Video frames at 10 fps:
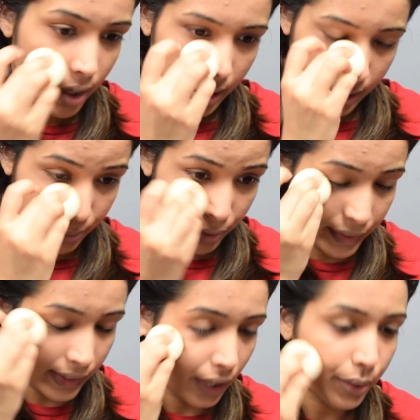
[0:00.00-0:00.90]
it's
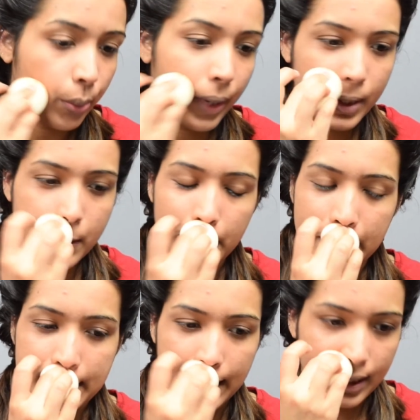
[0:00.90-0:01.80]
pretty lightweight on the
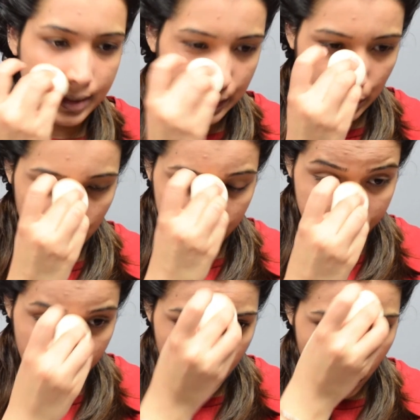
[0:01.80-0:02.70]
skin, so
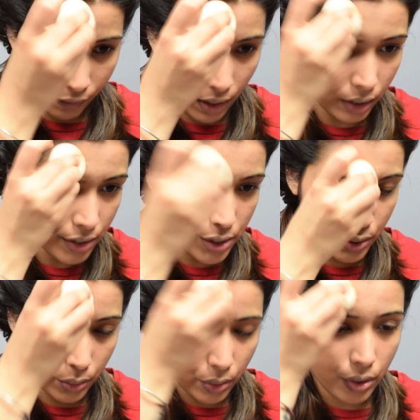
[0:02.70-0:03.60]
far
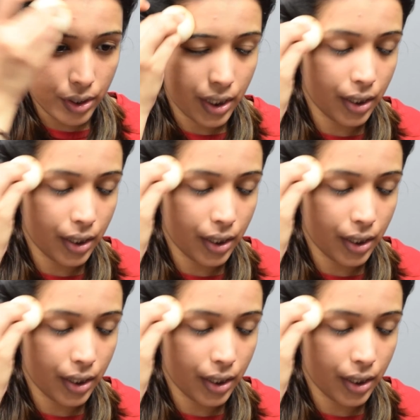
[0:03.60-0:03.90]
so good.